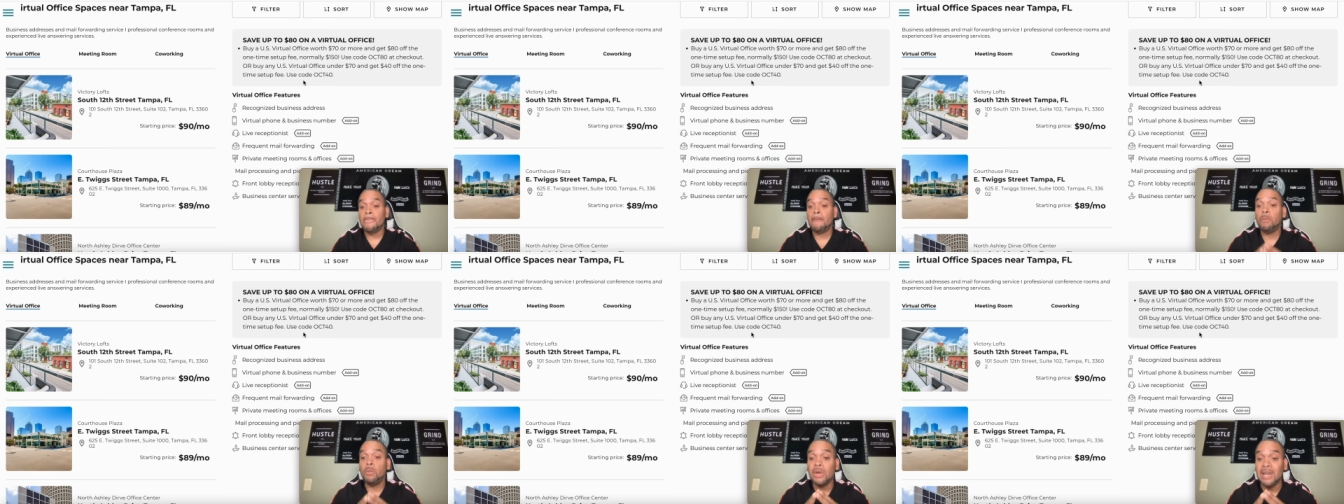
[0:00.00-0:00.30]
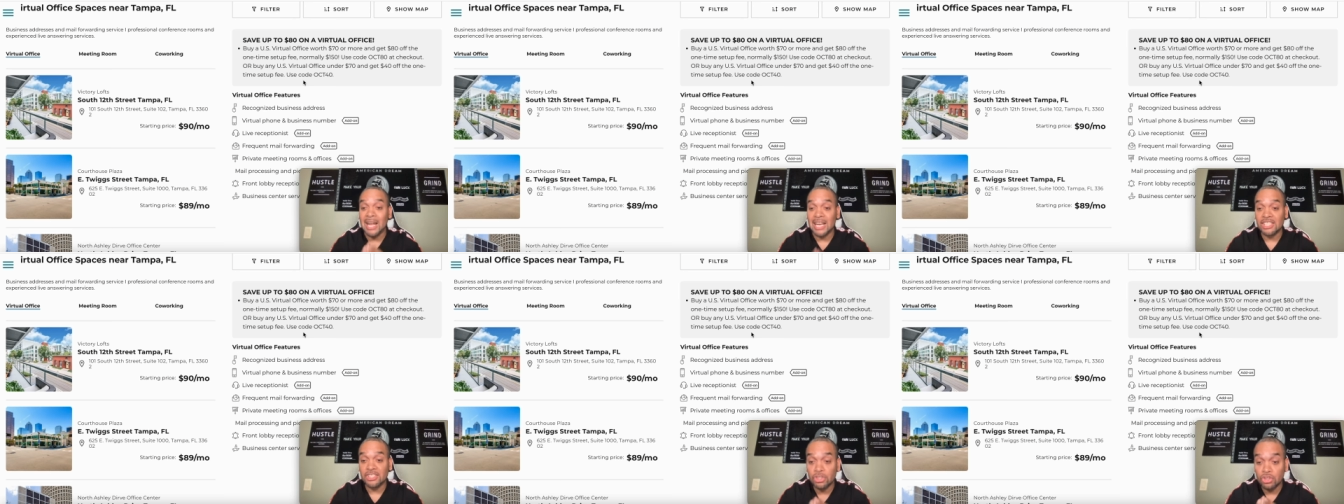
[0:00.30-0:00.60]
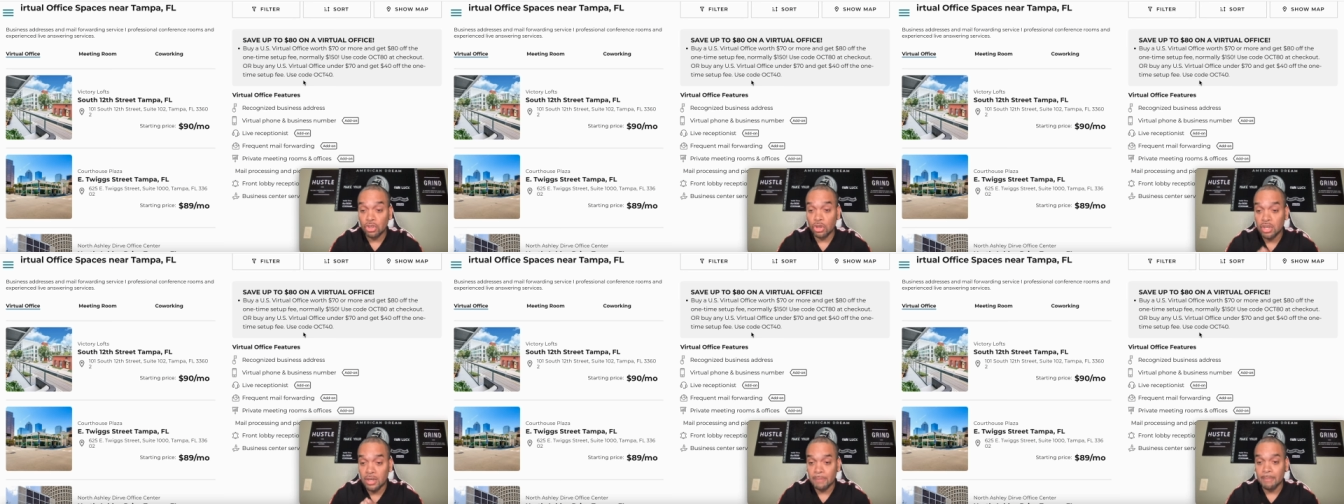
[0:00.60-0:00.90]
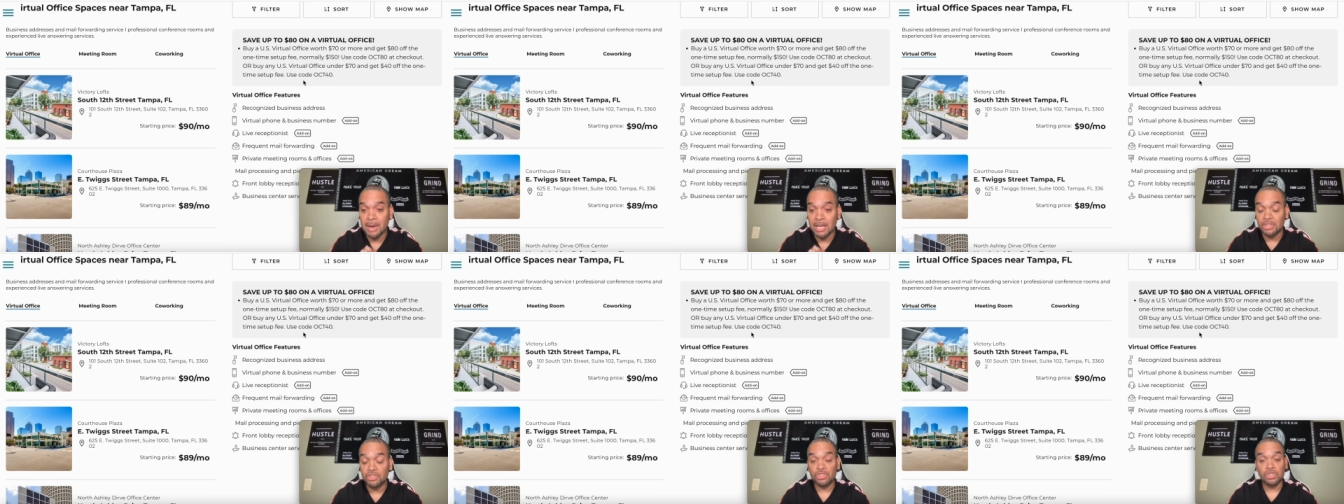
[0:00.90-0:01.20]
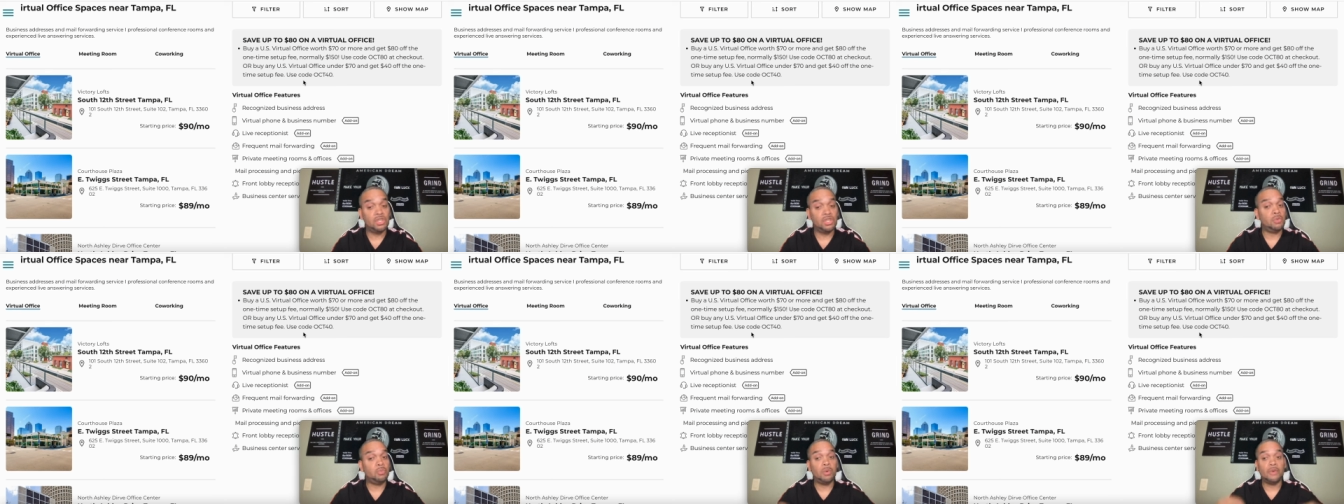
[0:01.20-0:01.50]
when I started my
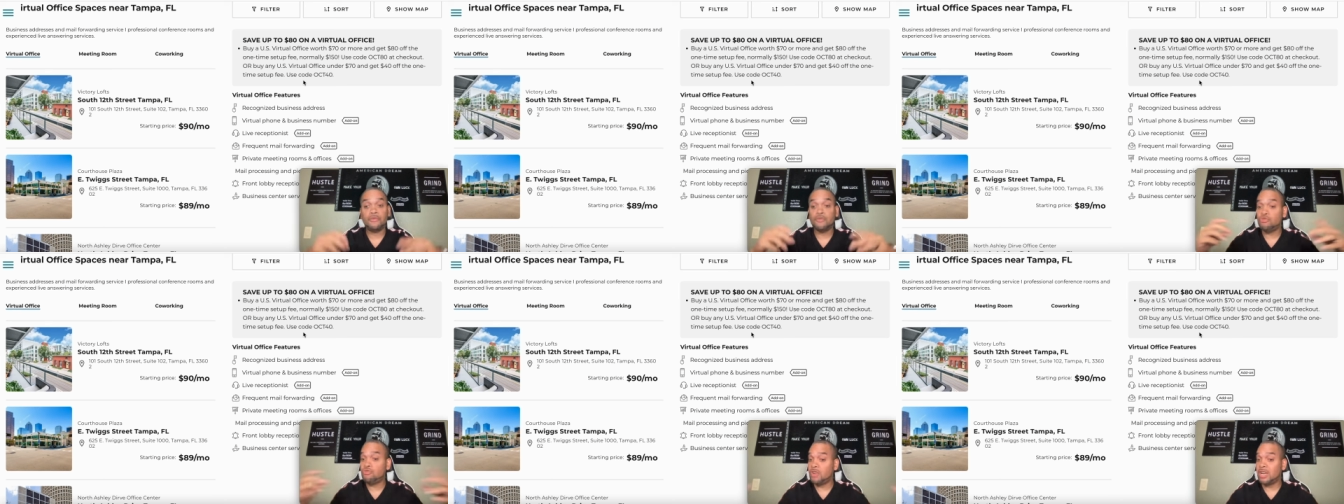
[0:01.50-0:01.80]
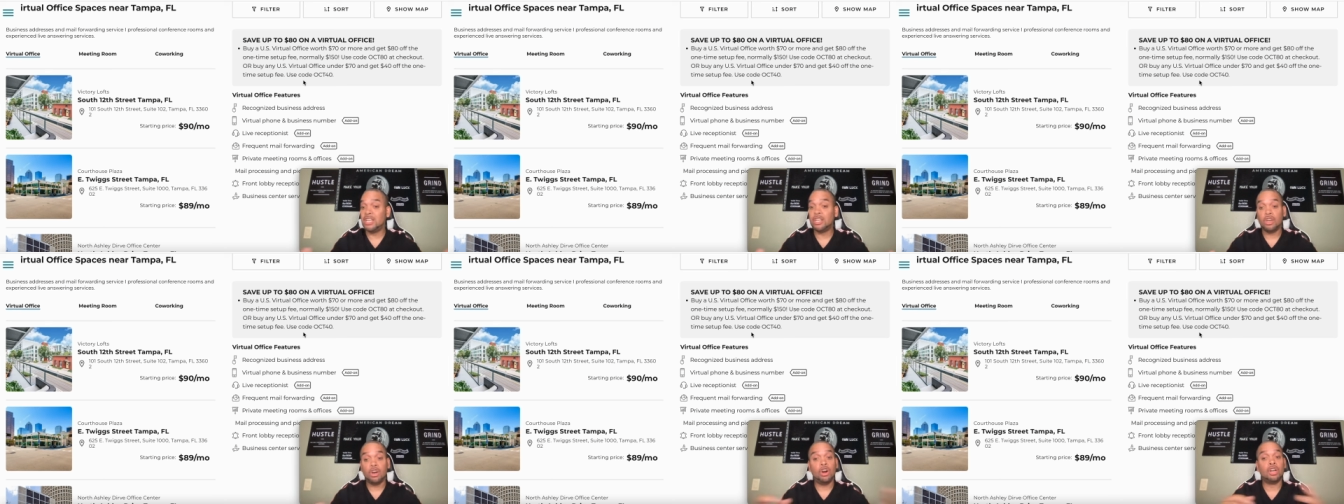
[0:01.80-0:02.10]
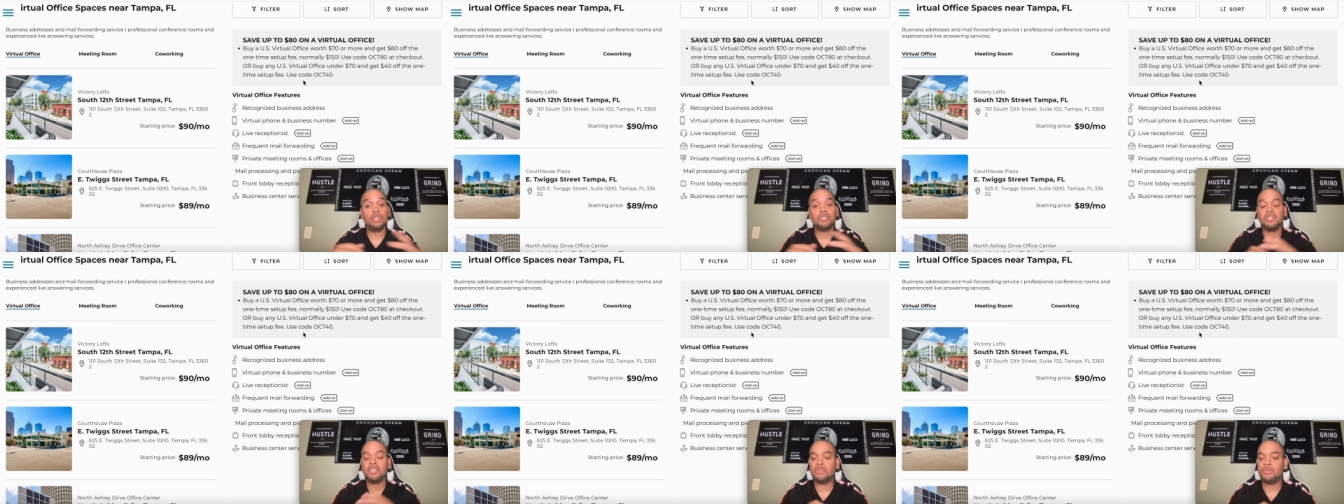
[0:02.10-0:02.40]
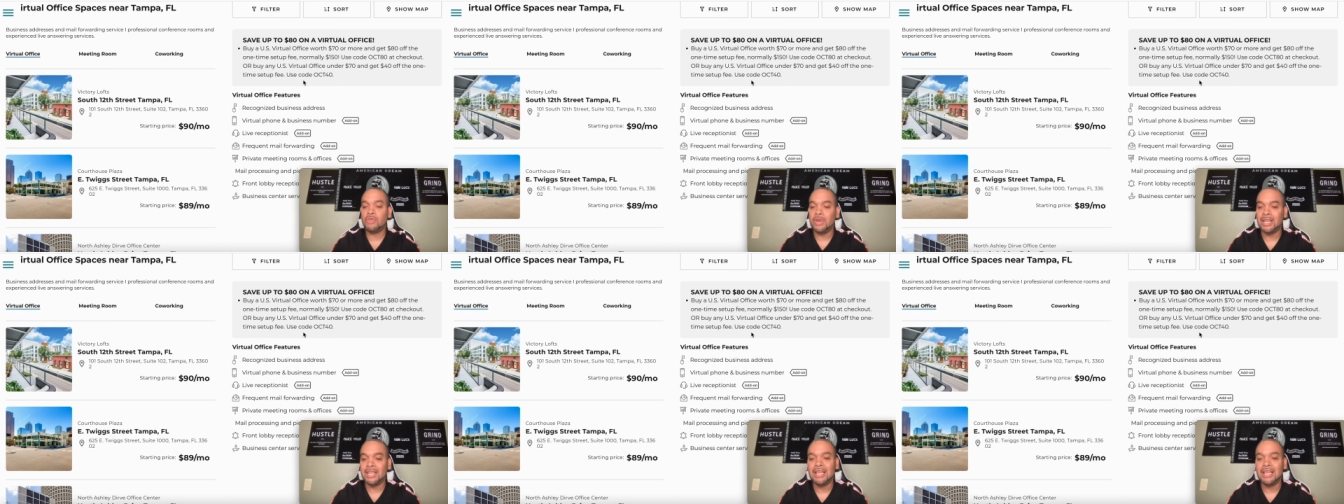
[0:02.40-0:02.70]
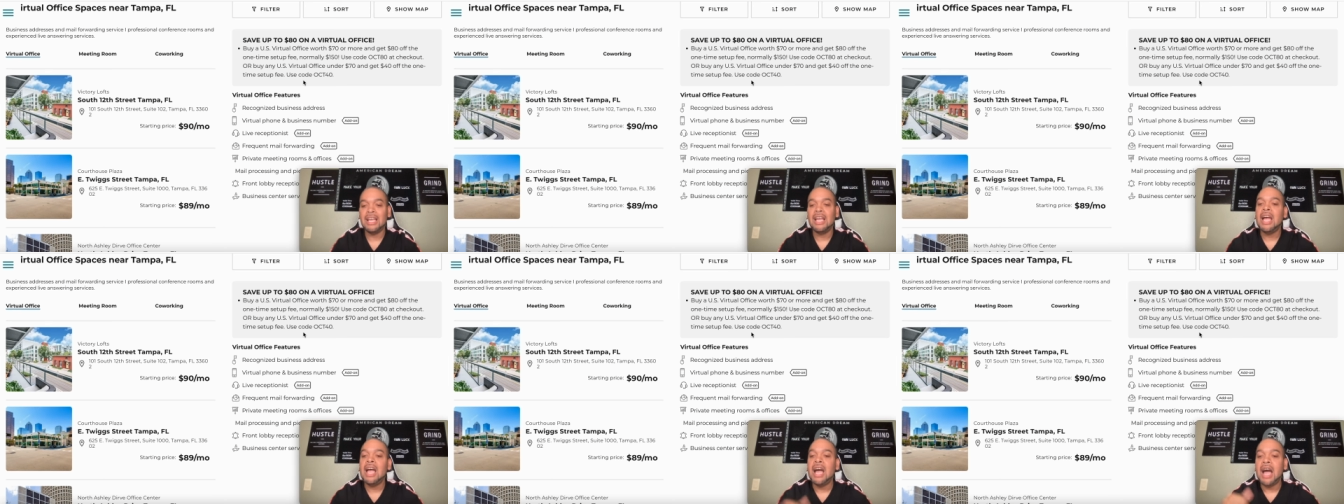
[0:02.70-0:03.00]
journey with credit cards and credit,